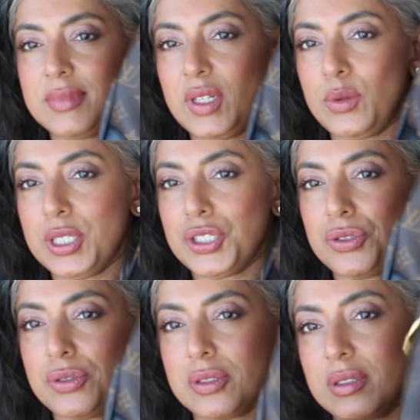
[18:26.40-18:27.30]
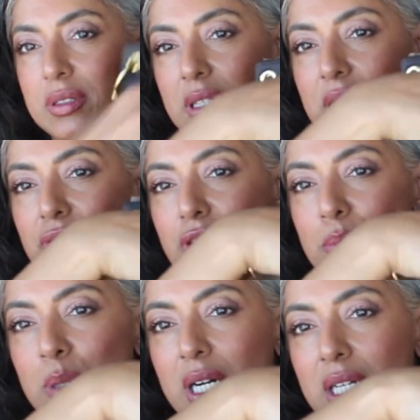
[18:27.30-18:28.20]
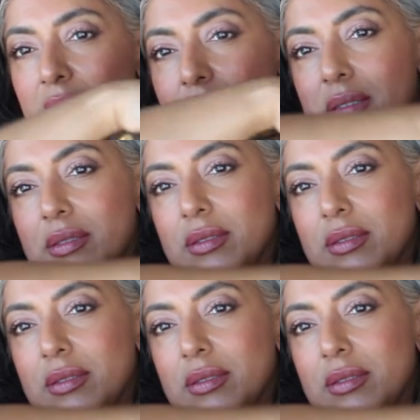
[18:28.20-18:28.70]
No issues in the front pocket.